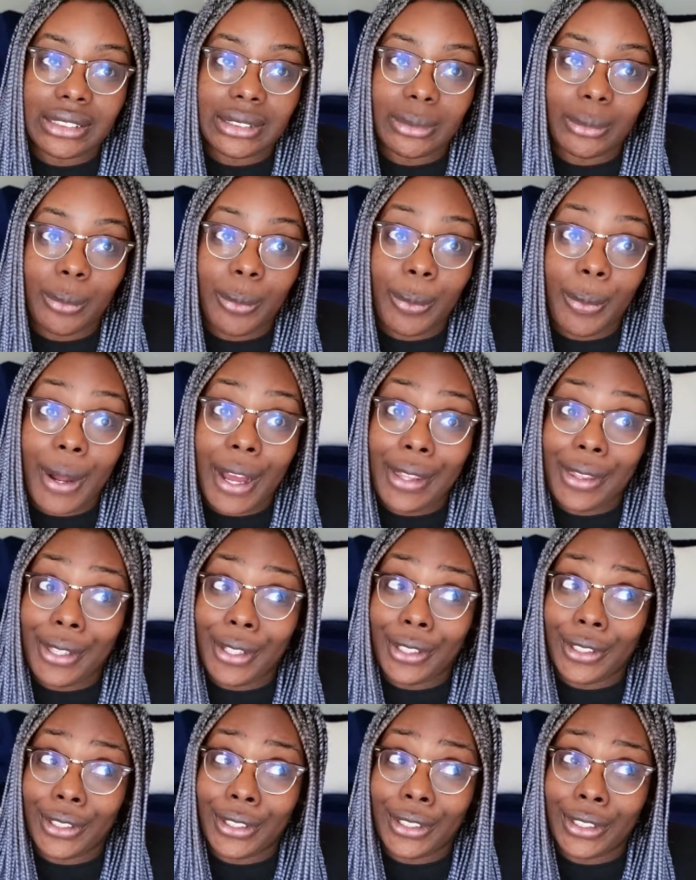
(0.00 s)

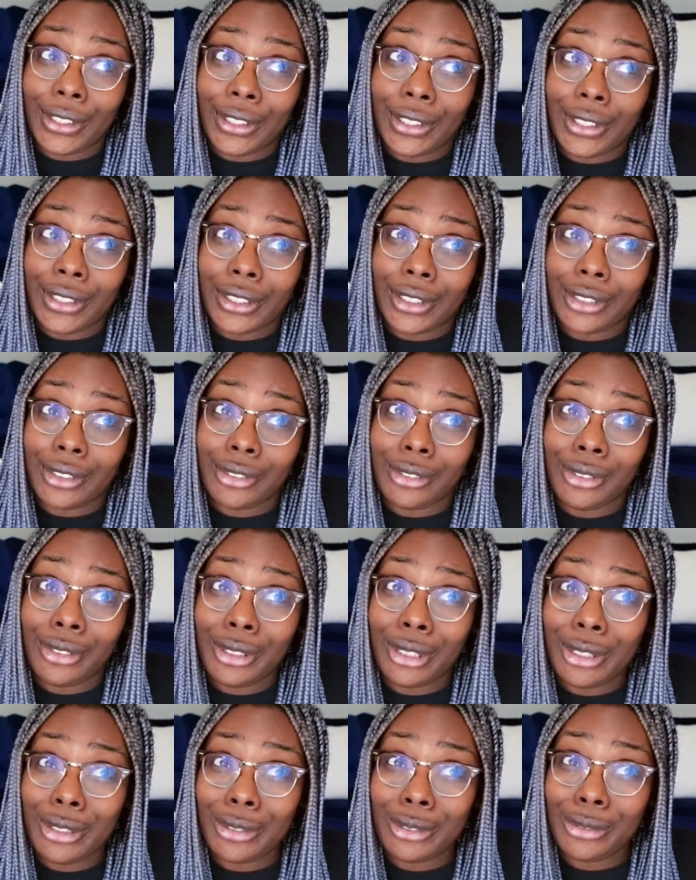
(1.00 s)
whether, you
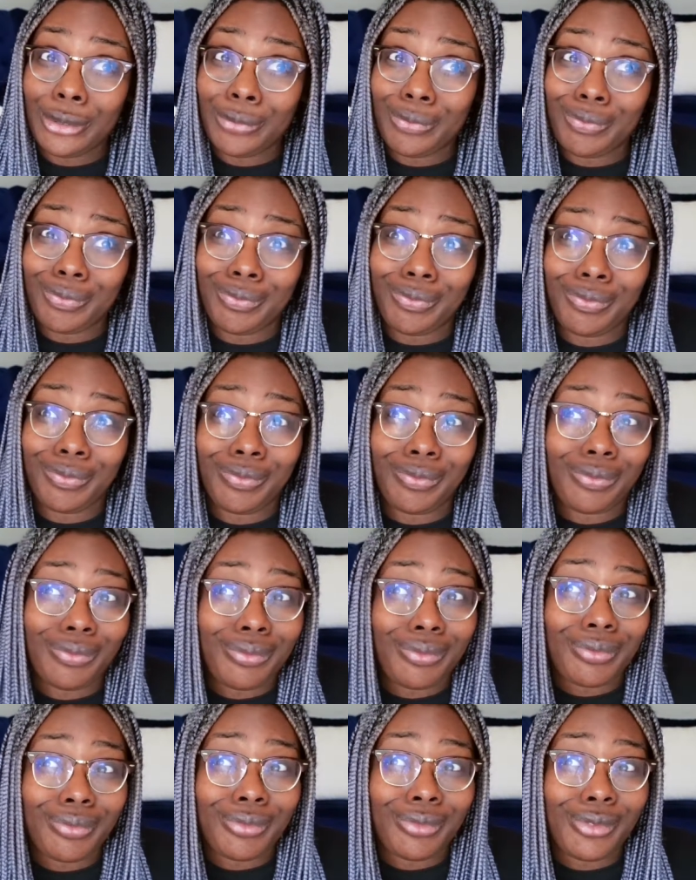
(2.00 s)
know,
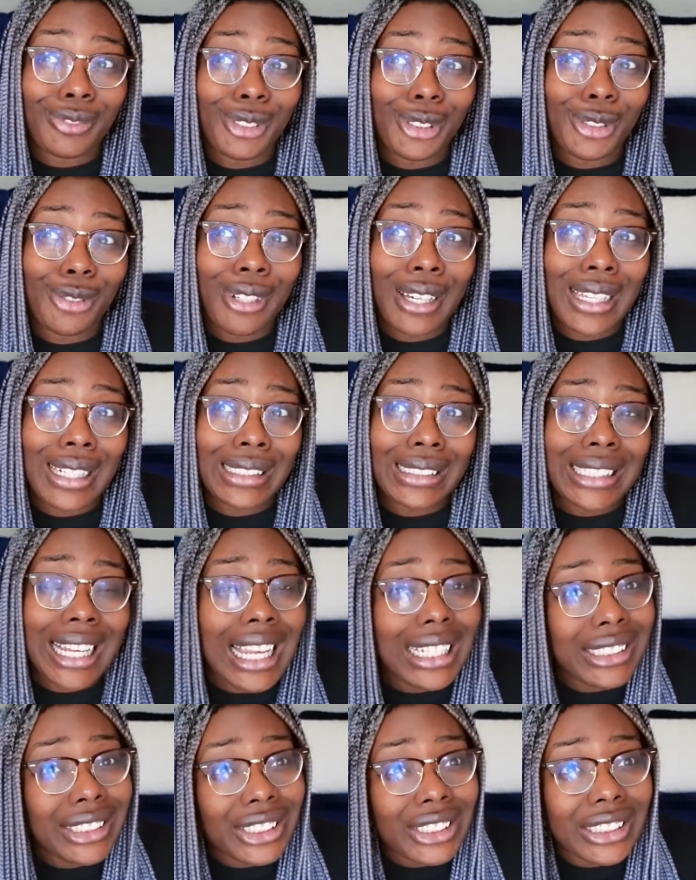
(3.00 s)
you get
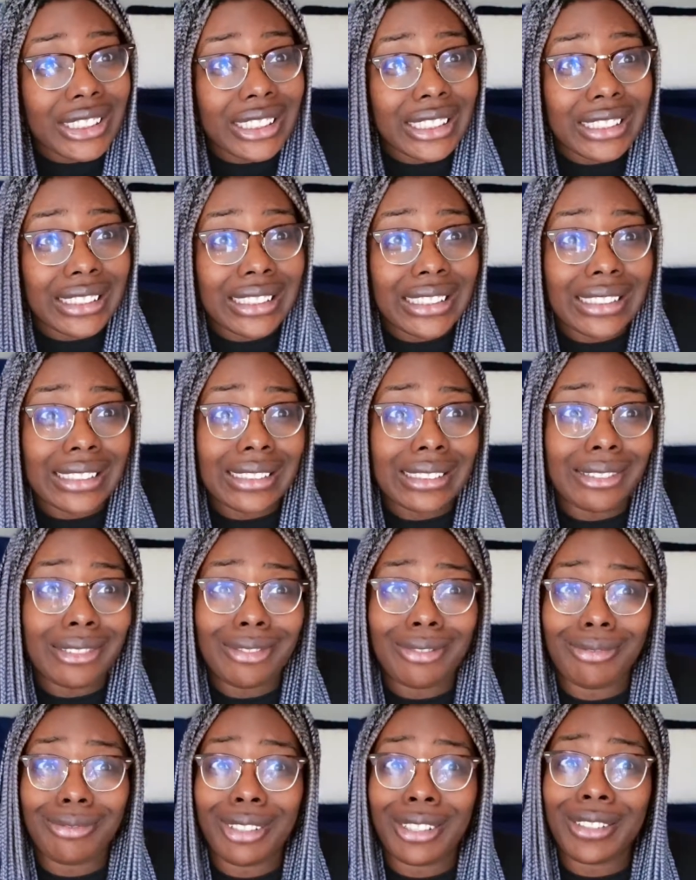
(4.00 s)
attention,
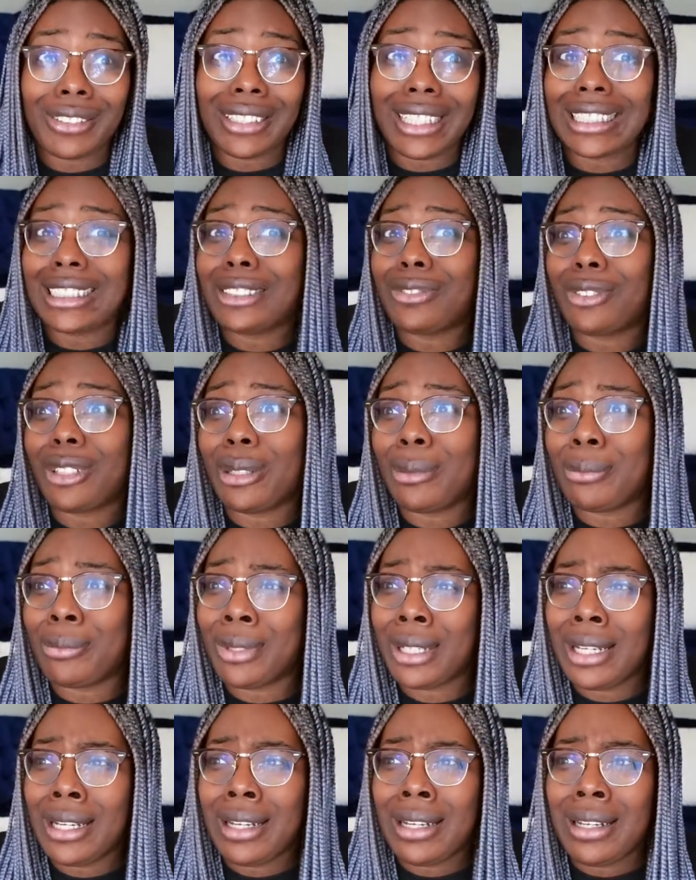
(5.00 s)
and whether that's
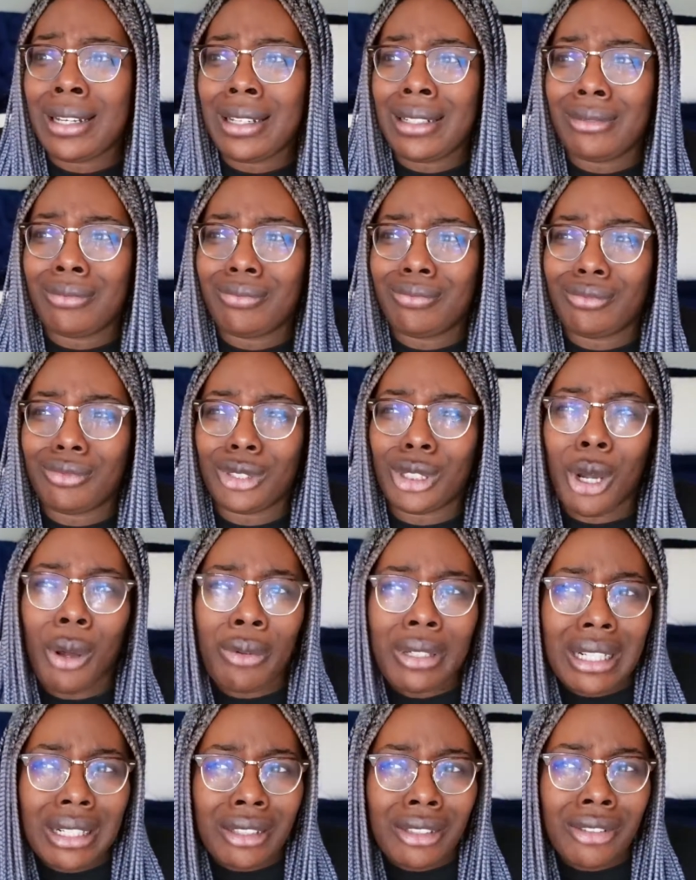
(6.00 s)
from
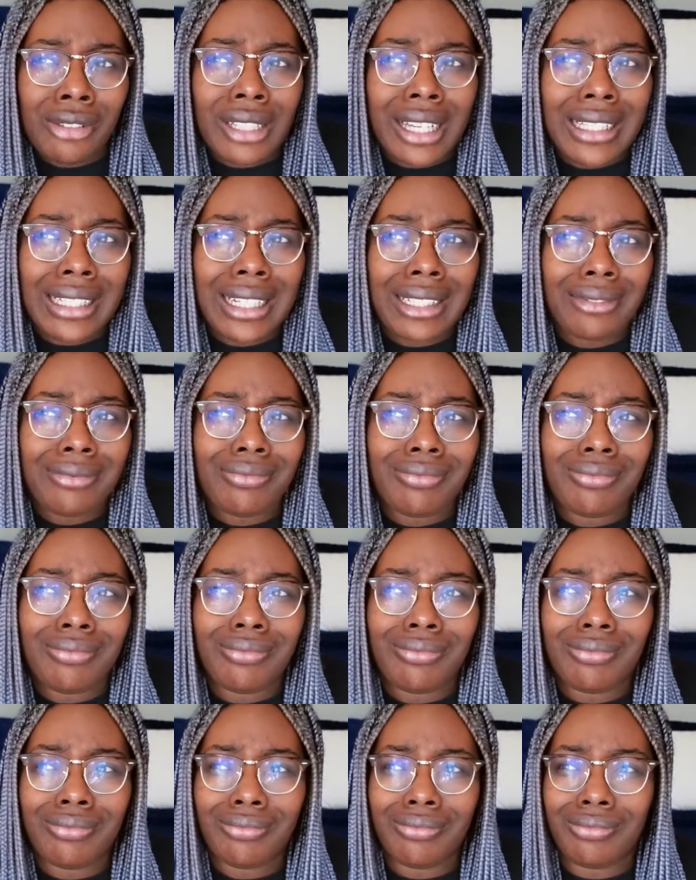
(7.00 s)
going out and
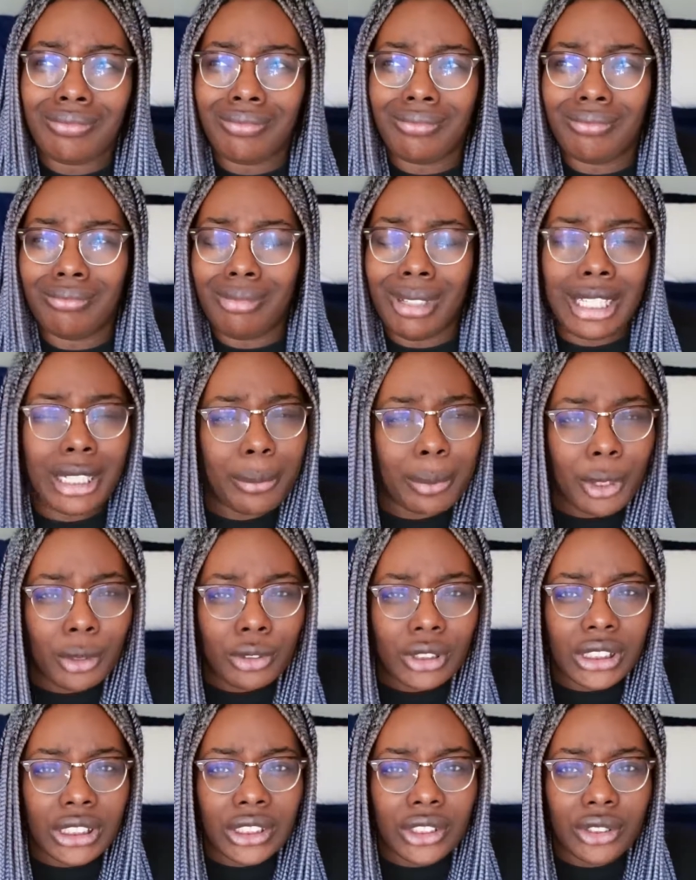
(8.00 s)
then men
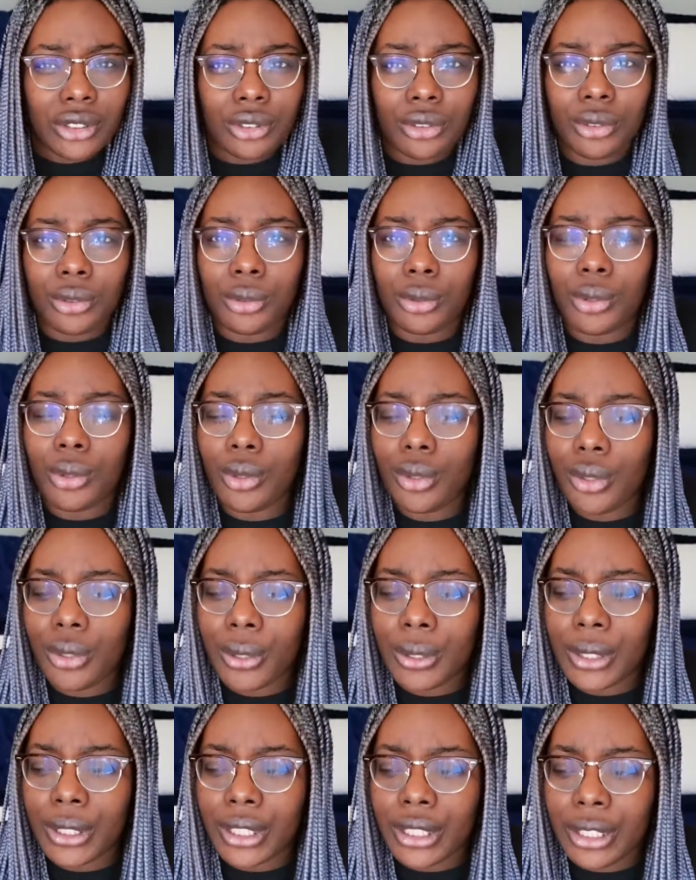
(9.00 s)
approaching you,
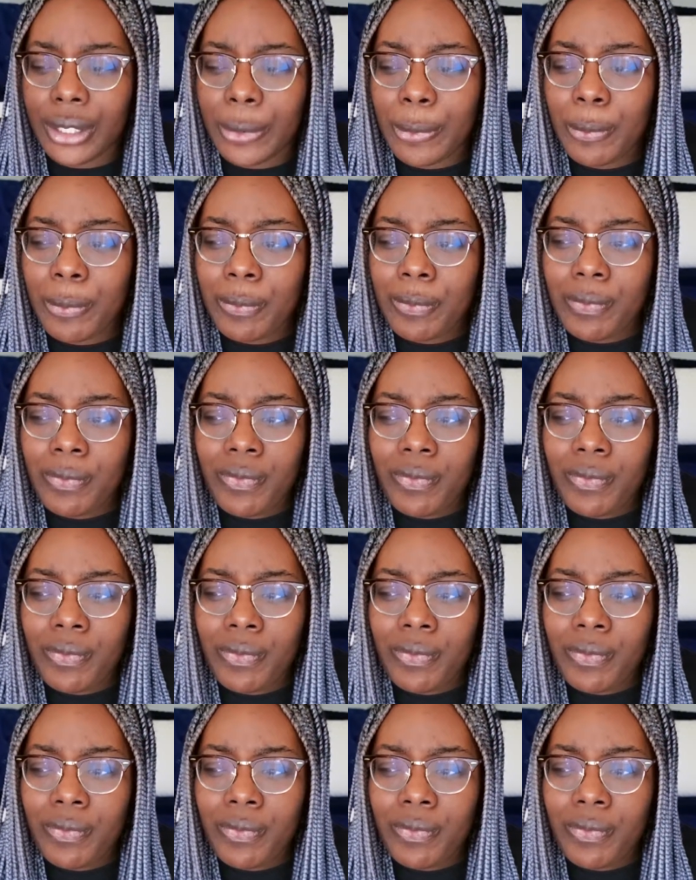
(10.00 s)
or